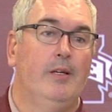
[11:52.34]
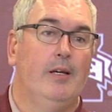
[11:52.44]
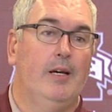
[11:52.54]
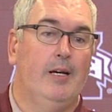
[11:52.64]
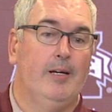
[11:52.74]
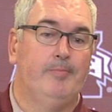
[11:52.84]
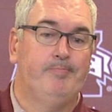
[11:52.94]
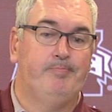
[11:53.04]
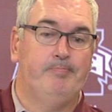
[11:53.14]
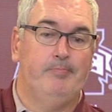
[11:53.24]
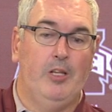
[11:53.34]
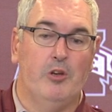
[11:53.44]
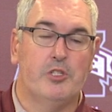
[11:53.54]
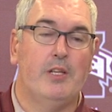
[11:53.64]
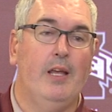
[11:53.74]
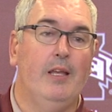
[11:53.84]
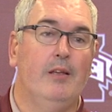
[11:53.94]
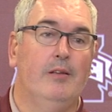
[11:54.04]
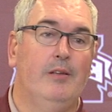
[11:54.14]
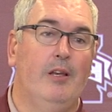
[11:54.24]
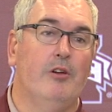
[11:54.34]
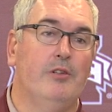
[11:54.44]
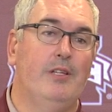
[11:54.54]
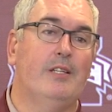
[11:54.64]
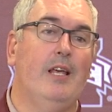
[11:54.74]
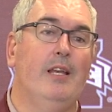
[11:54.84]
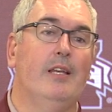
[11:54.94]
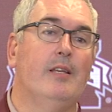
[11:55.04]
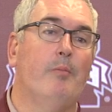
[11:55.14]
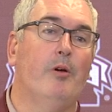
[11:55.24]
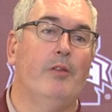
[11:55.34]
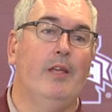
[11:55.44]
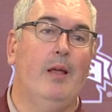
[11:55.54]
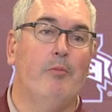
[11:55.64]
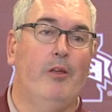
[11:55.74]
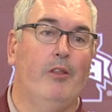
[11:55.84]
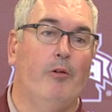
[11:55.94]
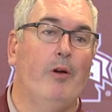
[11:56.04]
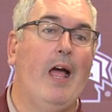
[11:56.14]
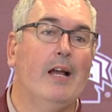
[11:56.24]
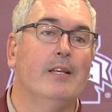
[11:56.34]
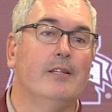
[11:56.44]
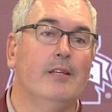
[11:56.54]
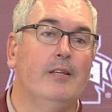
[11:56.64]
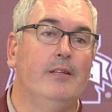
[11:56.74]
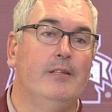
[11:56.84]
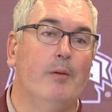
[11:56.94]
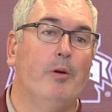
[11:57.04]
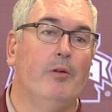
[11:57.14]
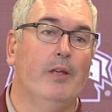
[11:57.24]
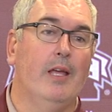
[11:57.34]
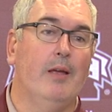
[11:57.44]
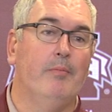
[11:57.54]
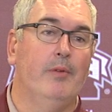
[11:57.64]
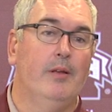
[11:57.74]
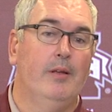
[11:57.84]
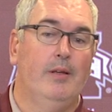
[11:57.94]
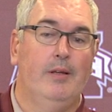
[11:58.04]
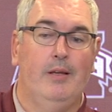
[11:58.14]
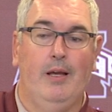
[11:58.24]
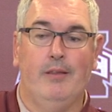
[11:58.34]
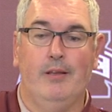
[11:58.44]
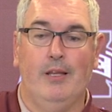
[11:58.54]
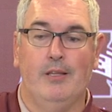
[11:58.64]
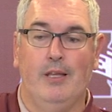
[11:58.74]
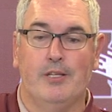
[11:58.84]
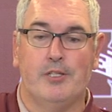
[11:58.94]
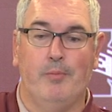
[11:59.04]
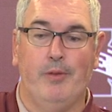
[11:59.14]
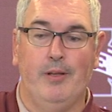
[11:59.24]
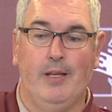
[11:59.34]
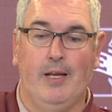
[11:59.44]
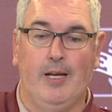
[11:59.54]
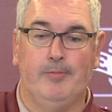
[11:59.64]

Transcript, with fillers: uh, you know, staying, you know, dictating the tempo of the game rather than reacting to the tempo of the game. I think that that's something that uh,